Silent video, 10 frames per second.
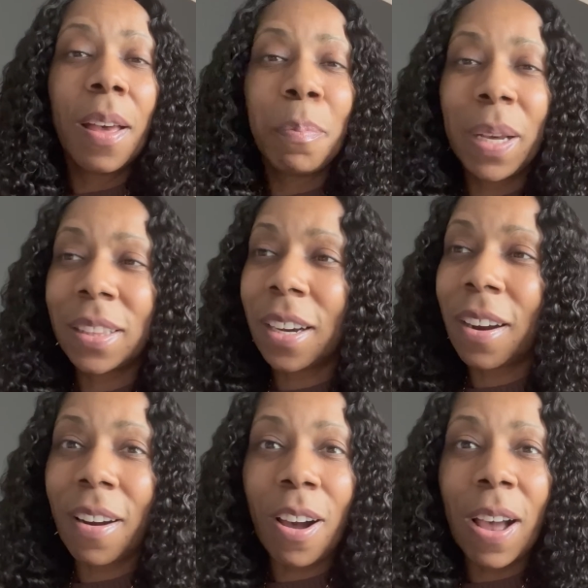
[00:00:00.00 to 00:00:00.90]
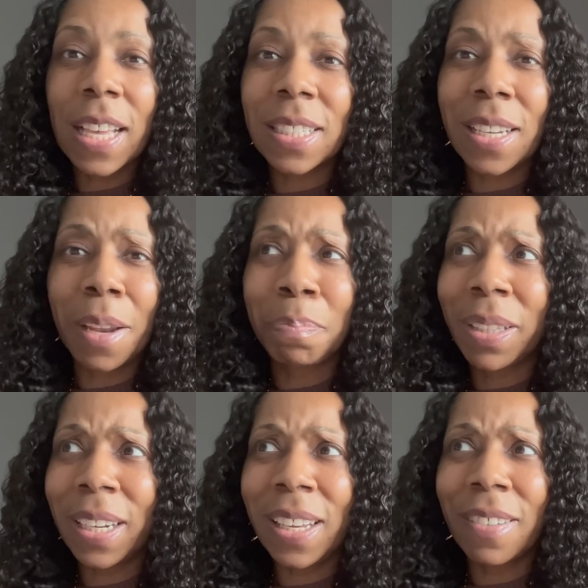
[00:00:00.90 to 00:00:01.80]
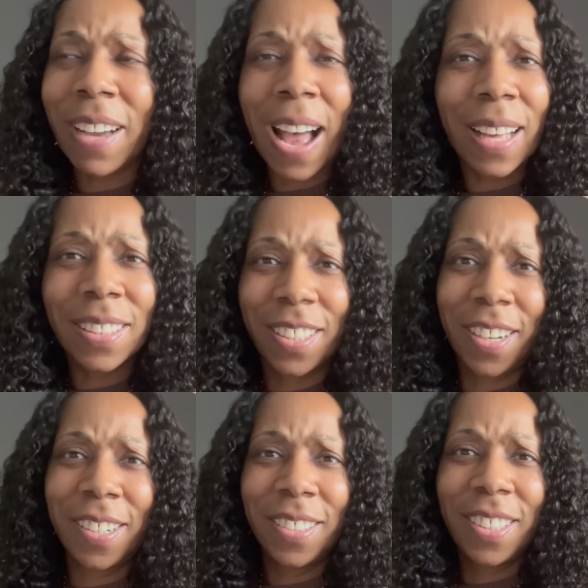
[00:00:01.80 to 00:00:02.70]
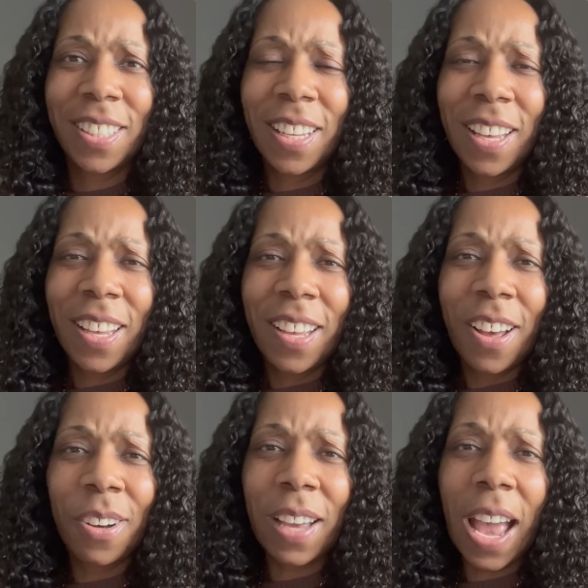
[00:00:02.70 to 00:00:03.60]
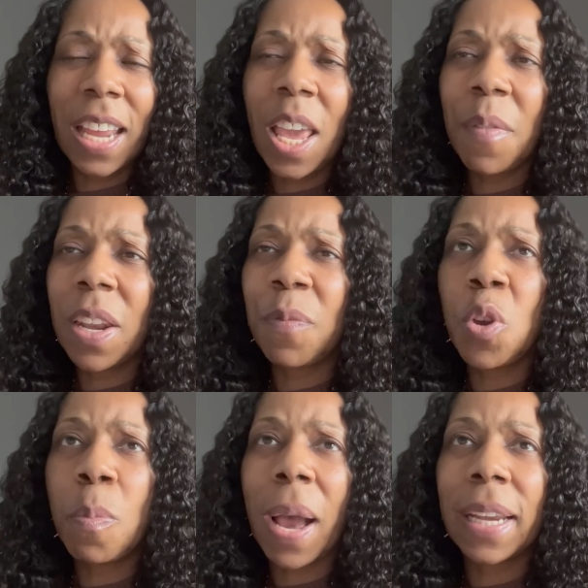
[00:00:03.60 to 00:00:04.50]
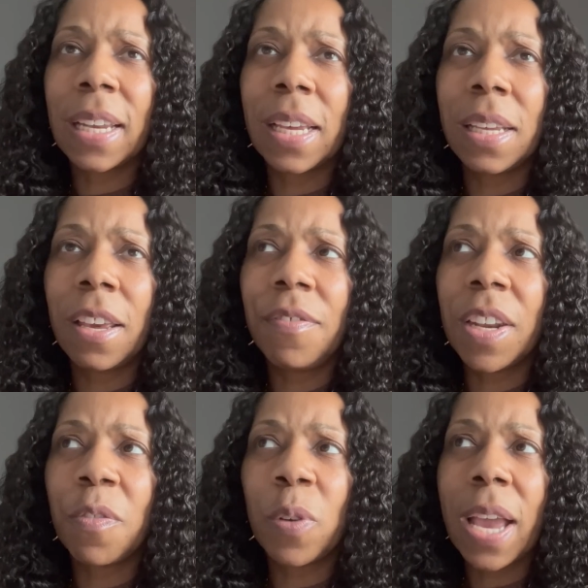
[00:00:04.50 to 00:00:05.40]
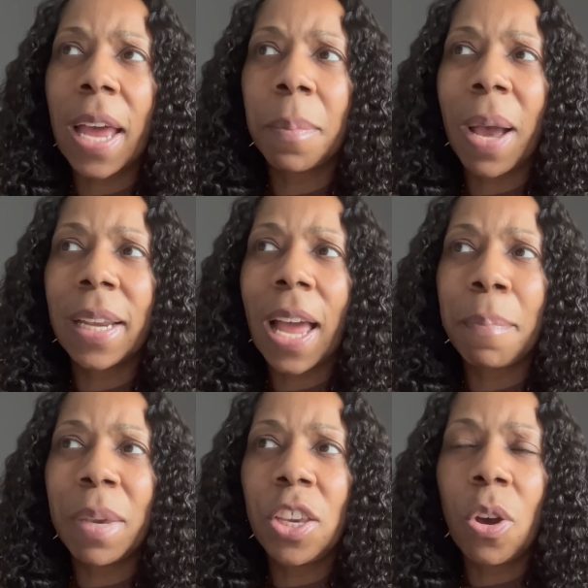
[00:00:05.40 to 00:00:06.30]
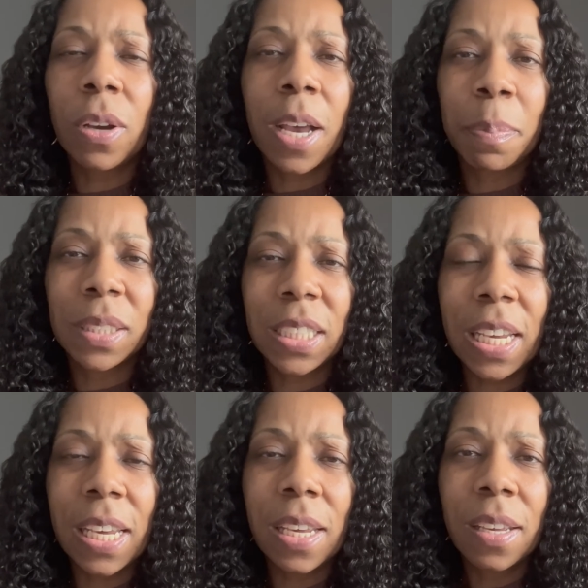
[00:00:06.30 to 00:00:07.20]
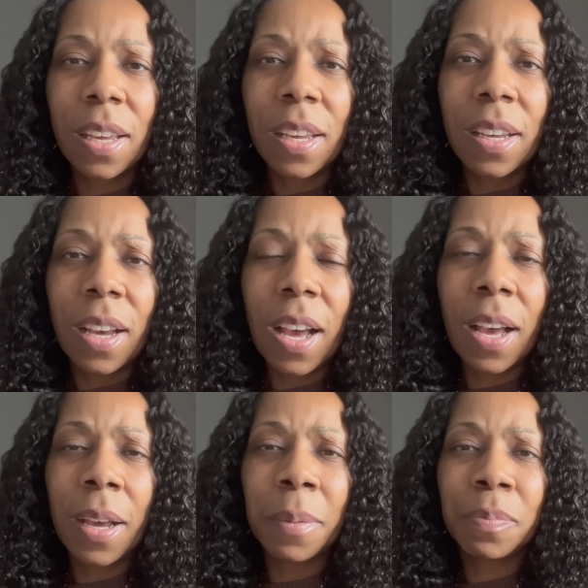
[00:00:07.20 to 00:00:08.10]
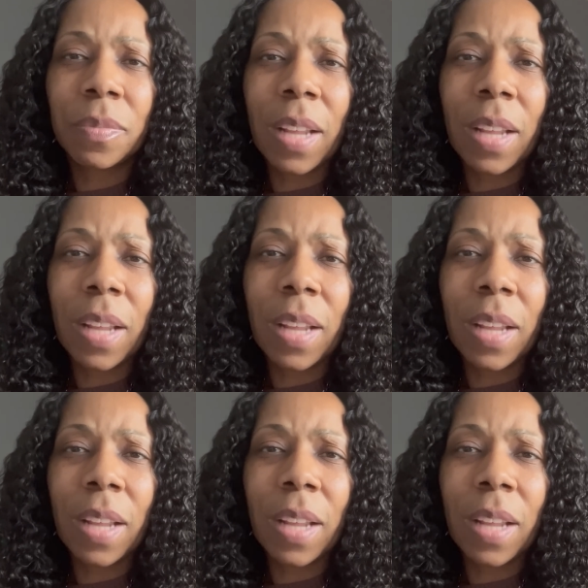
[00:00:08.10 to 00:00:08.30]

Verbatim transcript: but the girl has done plenty of concerts. Okay, and even if you might, even if Rihanna might not be your cup of tea, um,